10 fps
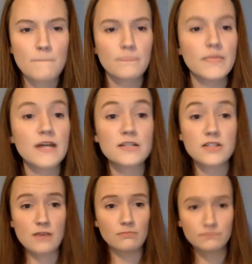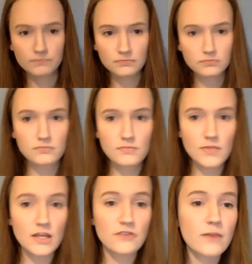Next time,
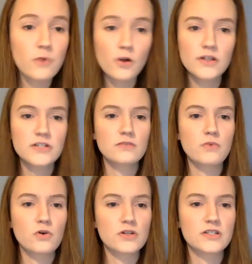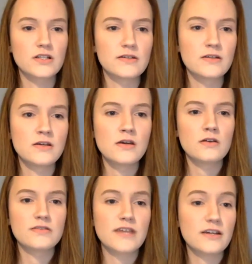if I polish the porcelain,
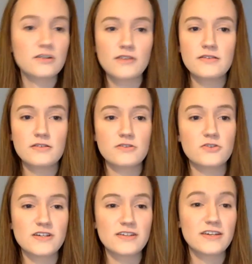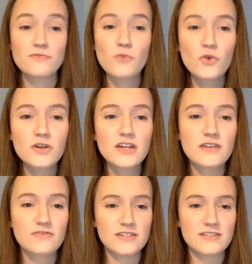decorate the tree, give more
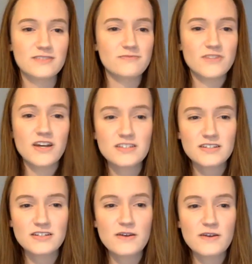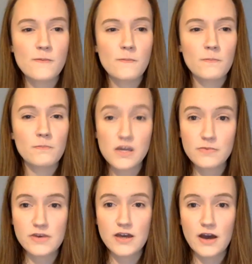gifts, dust,
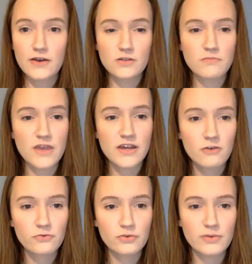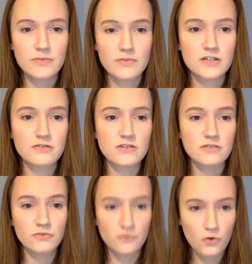maybe I could make up for my misery
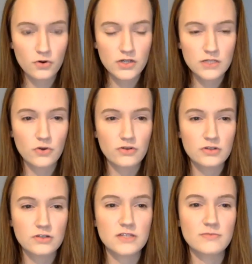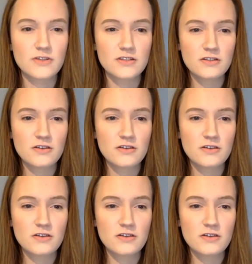before it spoils Christmas.